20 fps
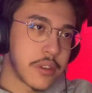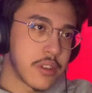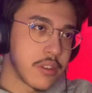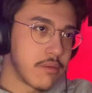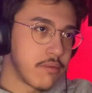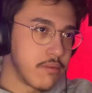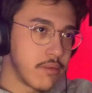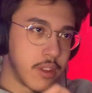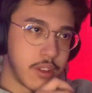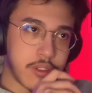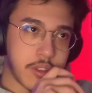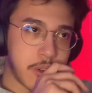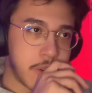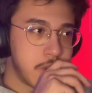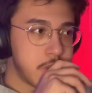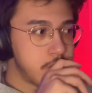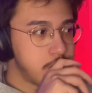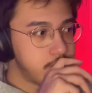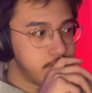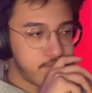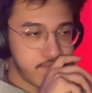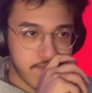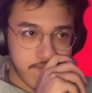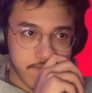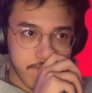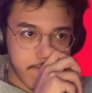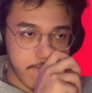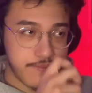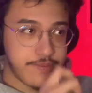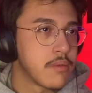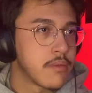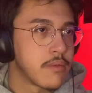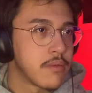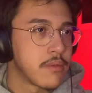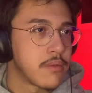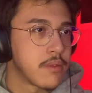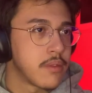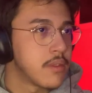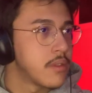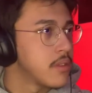a turn.
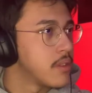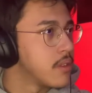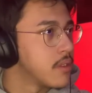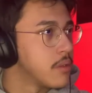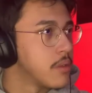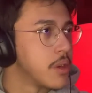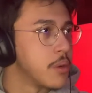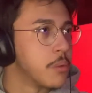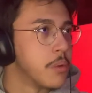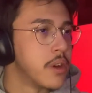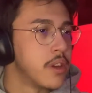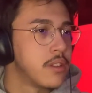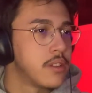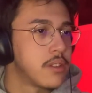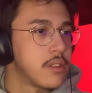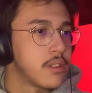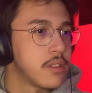Wait, what?